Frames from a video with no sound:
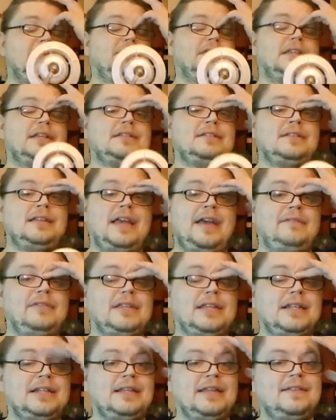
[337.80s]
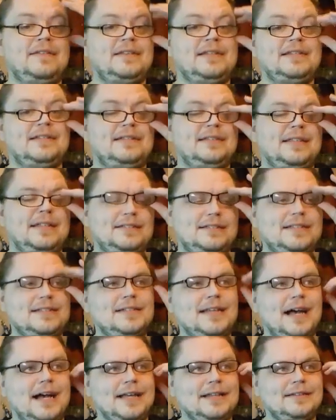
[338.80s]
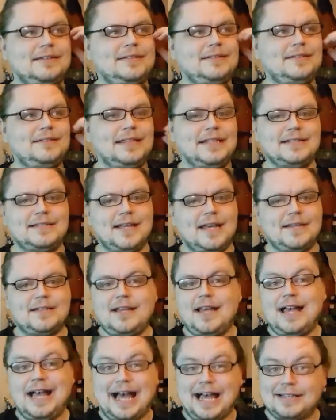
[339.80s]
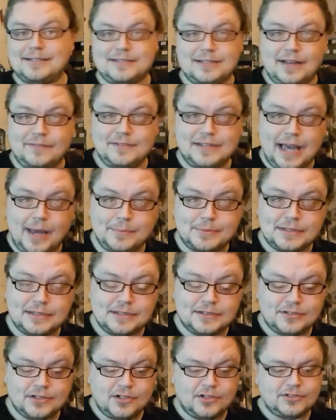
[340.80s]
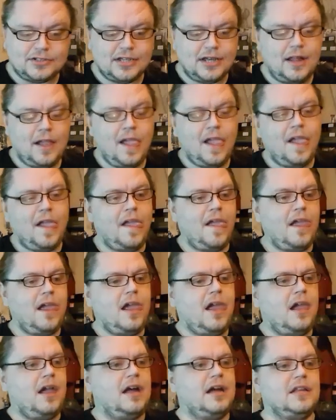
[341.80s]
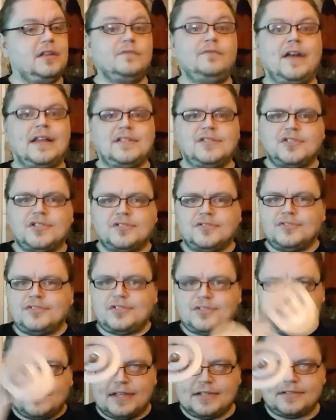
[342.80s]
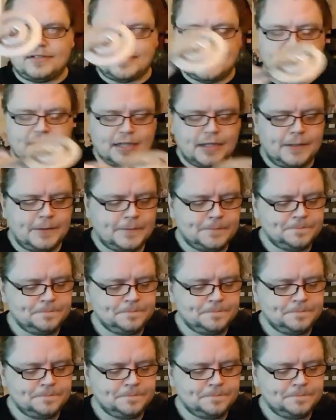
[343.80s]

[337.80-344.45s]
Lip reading: everything that's designed these days has to have gaps in the saucer. The Vengeance, this thing.